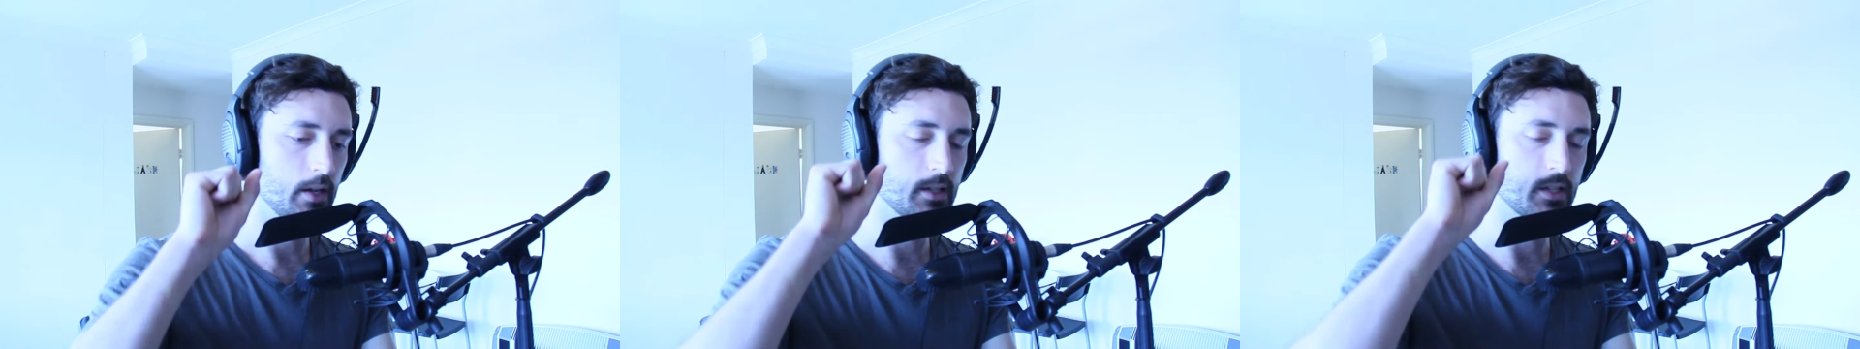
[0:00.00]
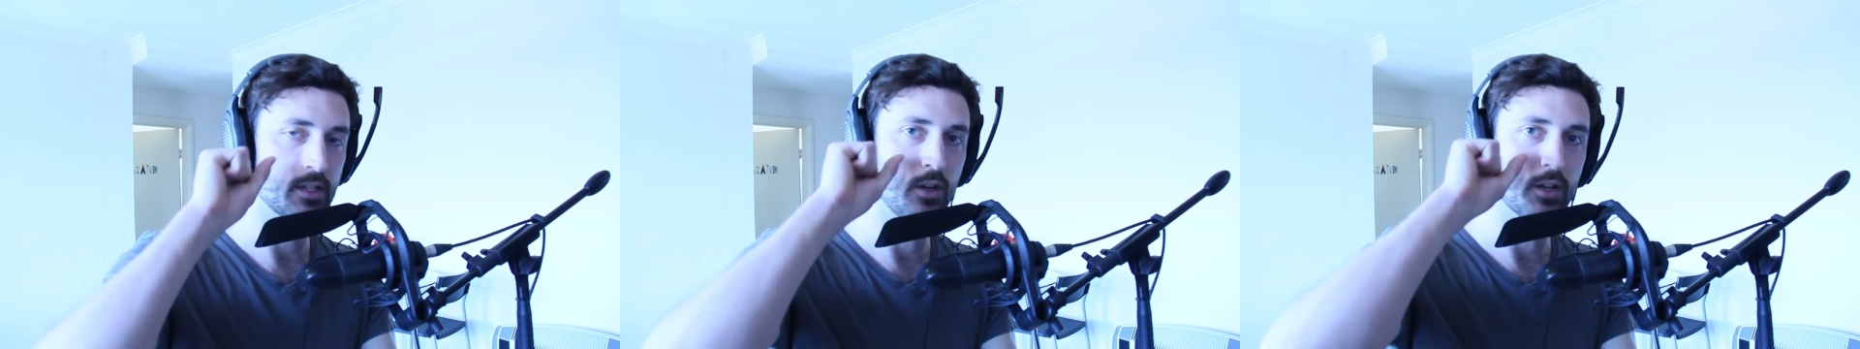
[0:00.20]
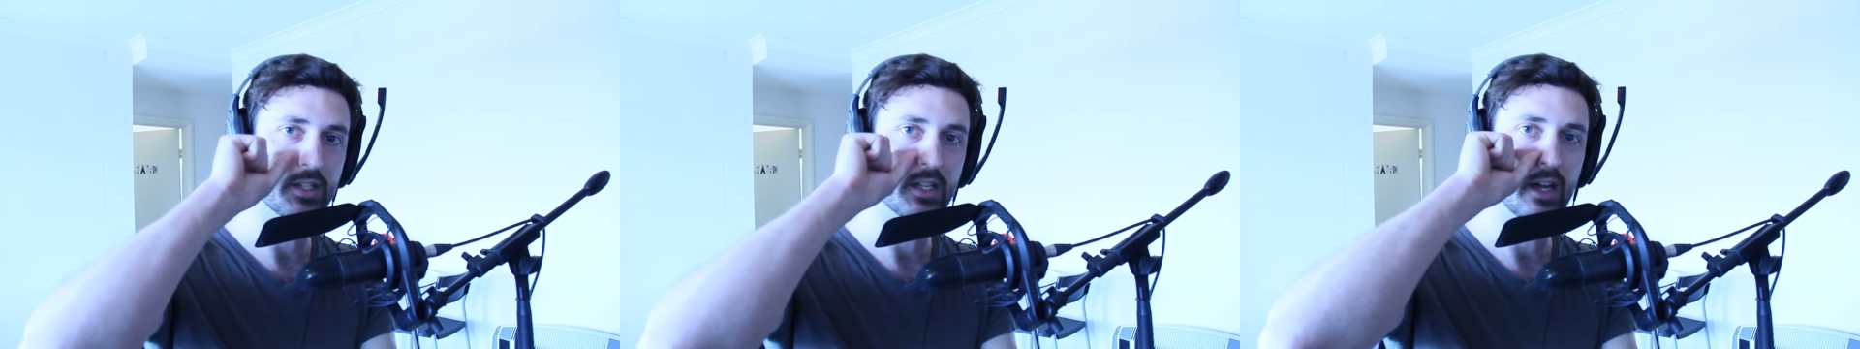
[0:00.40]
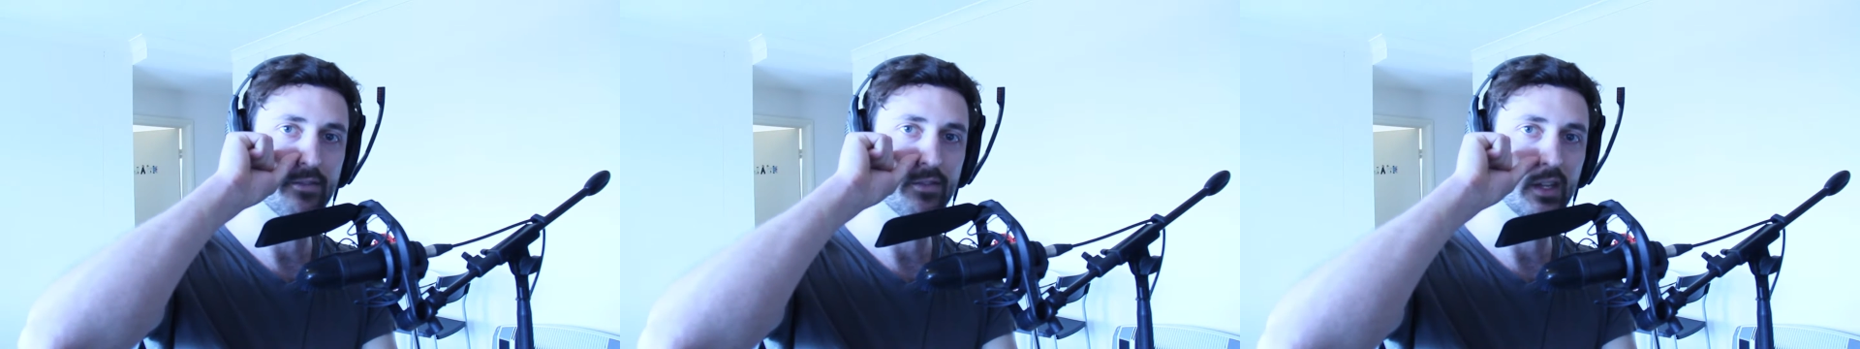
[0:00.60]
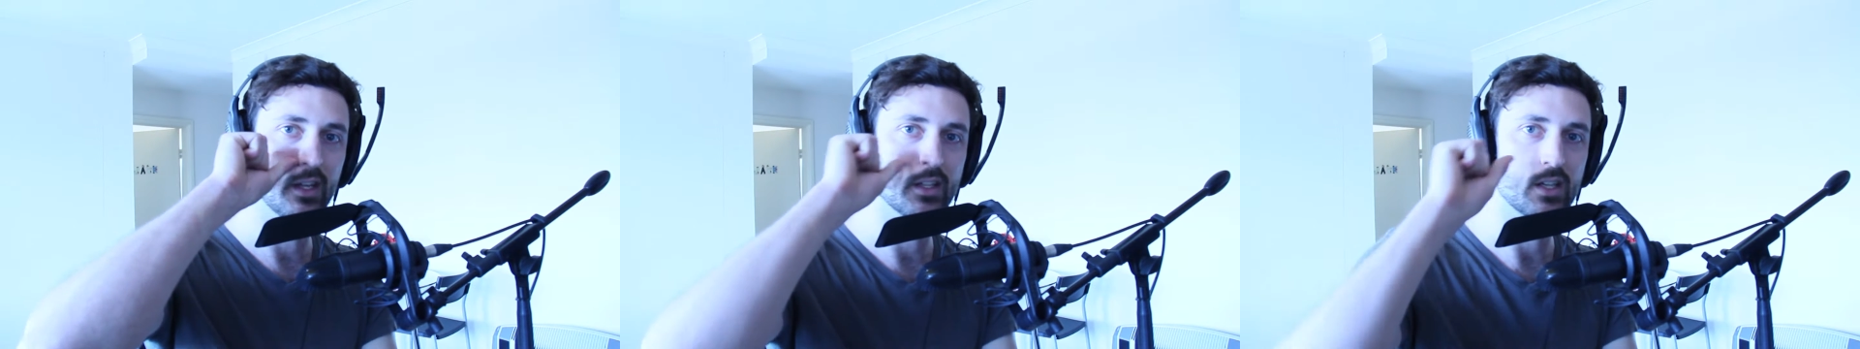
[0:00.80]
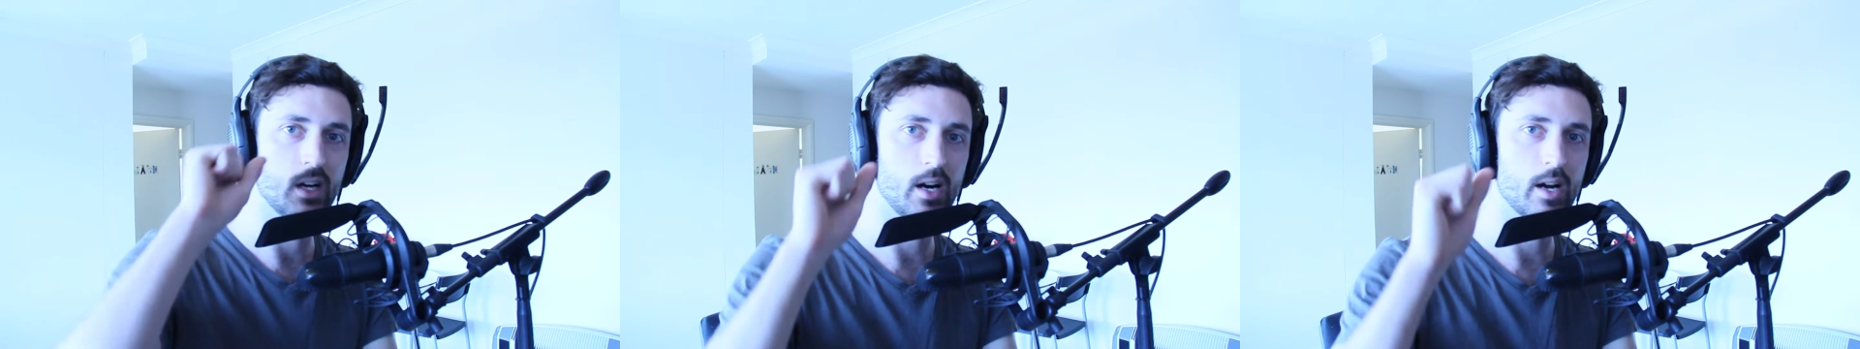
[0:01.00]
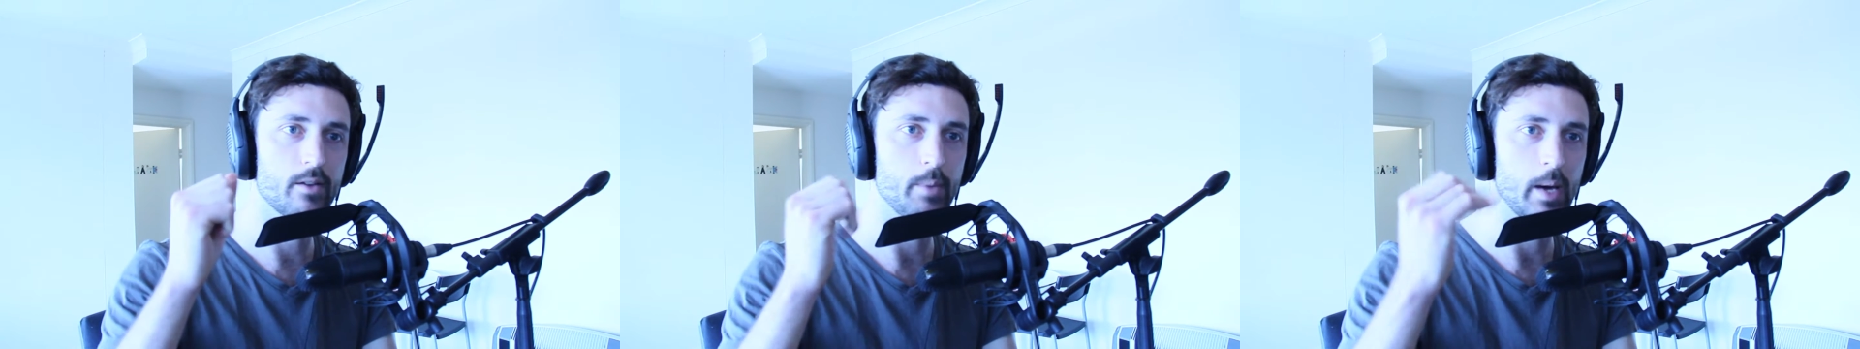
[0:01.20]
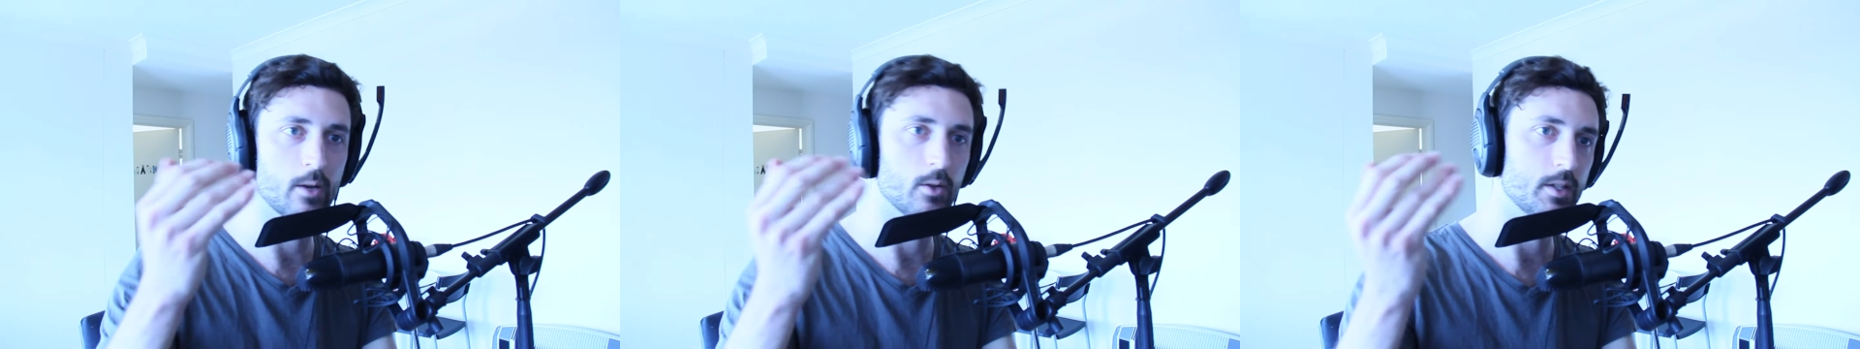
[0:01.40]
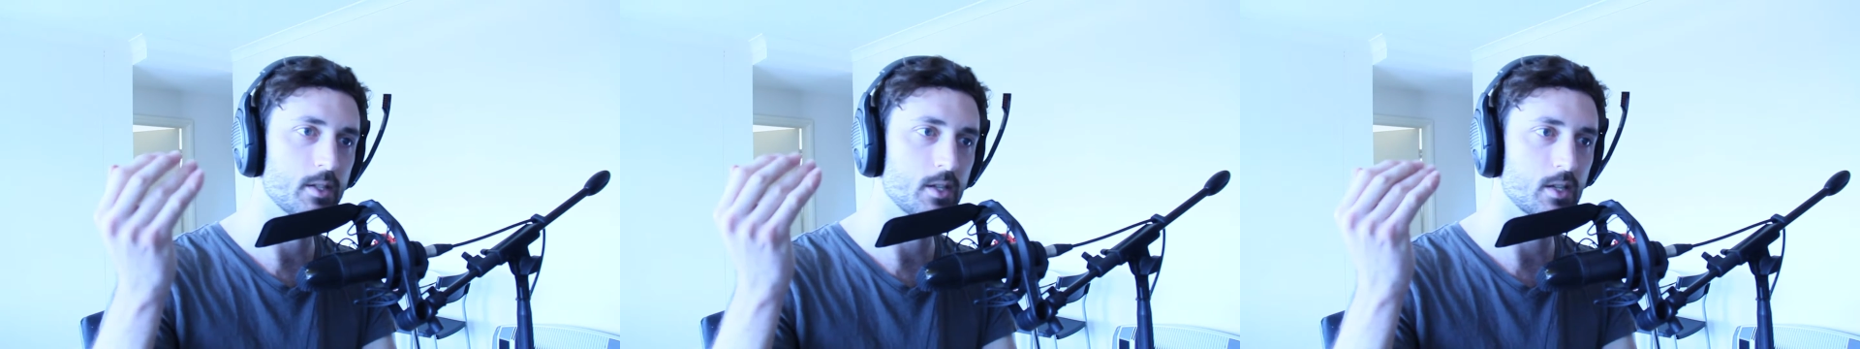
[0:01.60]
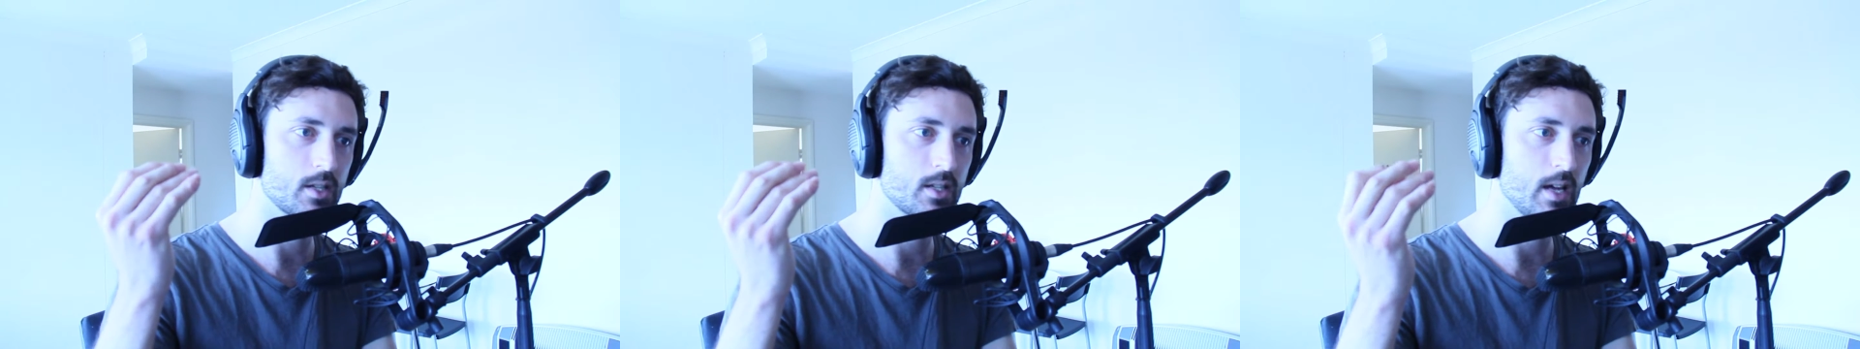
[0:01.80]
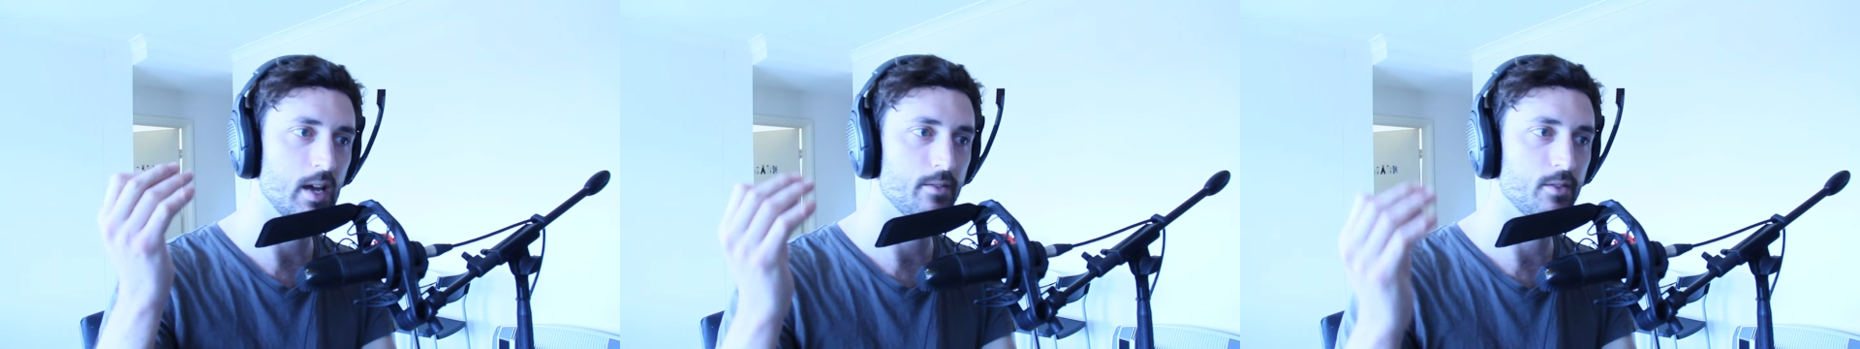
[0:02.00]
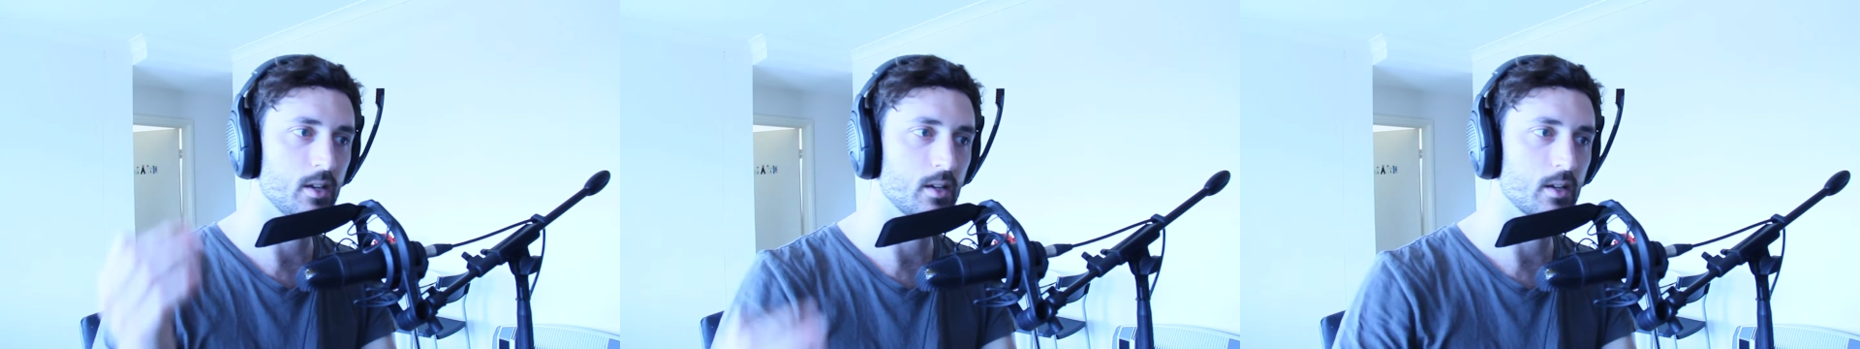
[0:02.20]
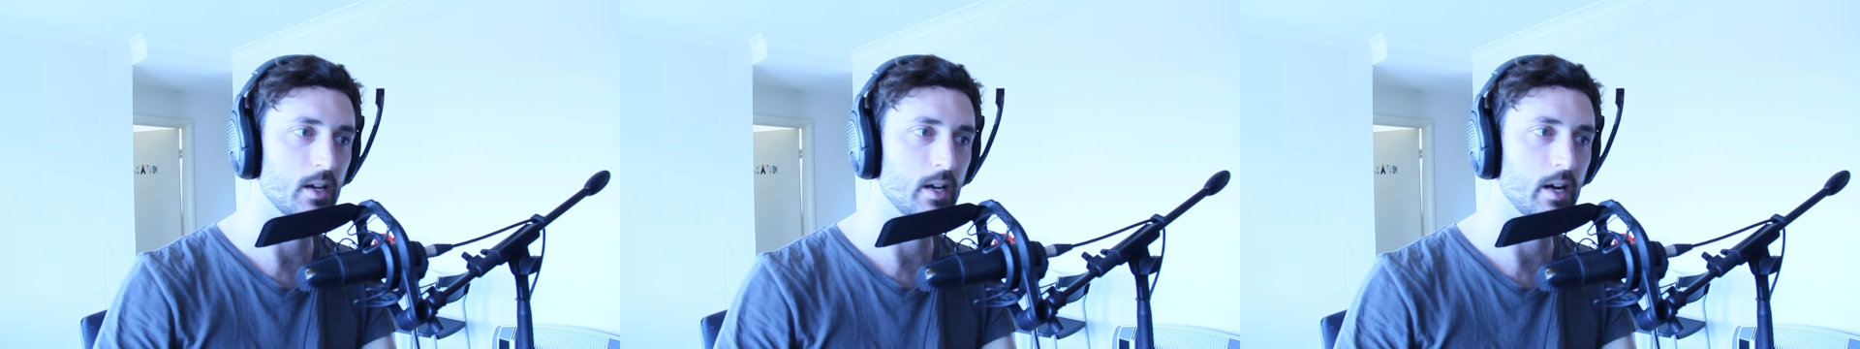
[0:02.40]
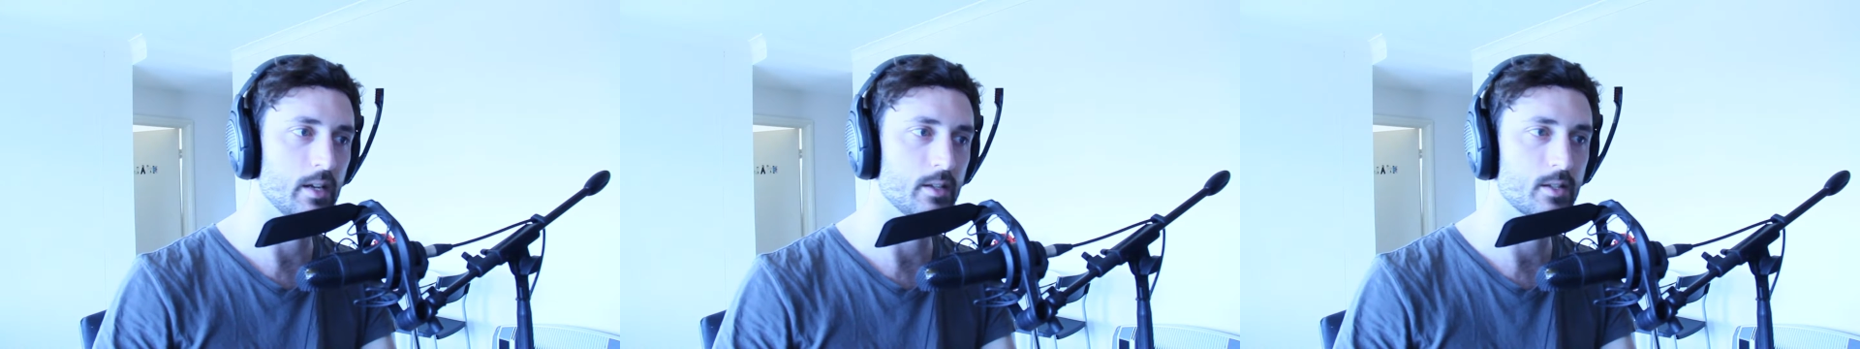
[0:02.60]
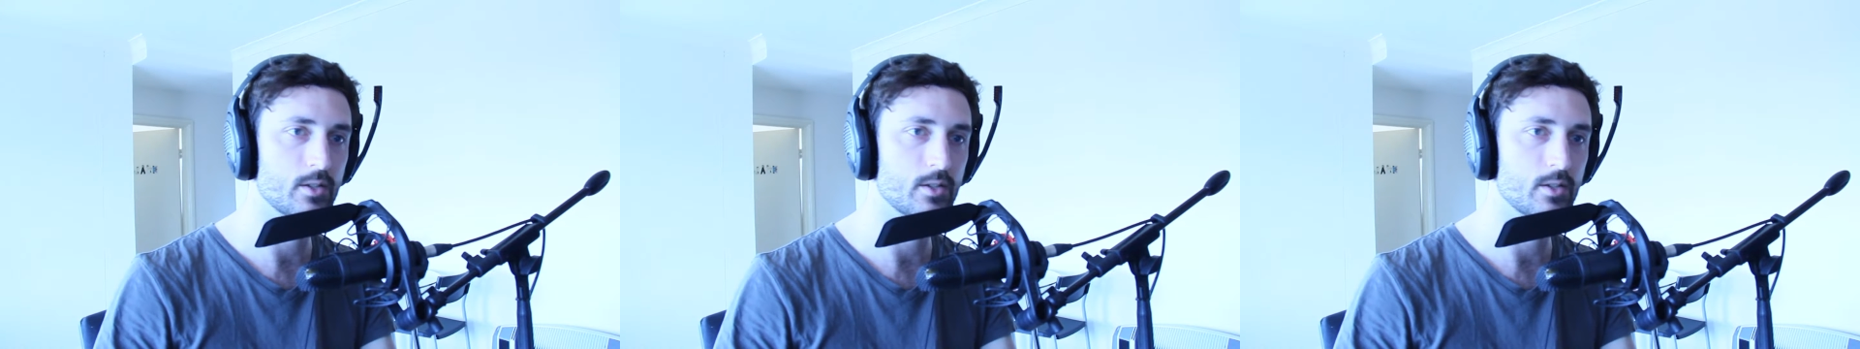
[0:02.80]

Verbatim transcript: is it's not saving the entire battle, it's just saving uh,